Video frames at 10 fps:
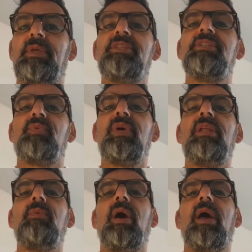This is
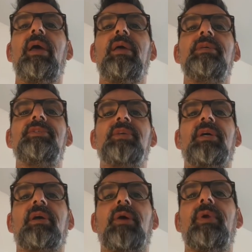really where his
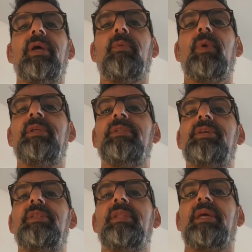career went
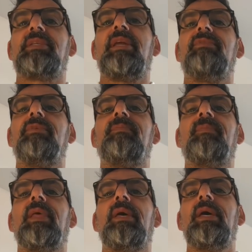into the next level.
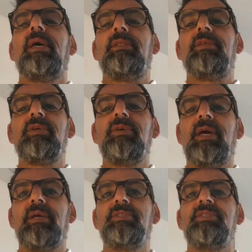In the
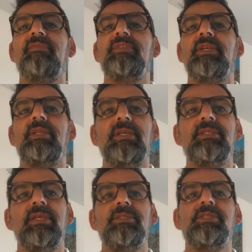
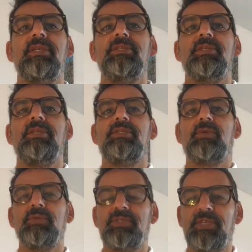2017-18 season, he
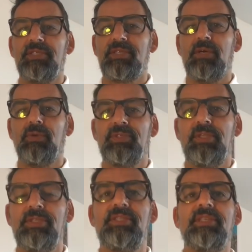scored 6 goals
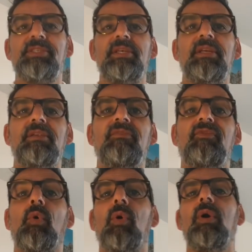and assisted in
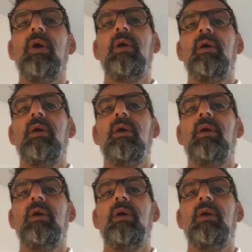4.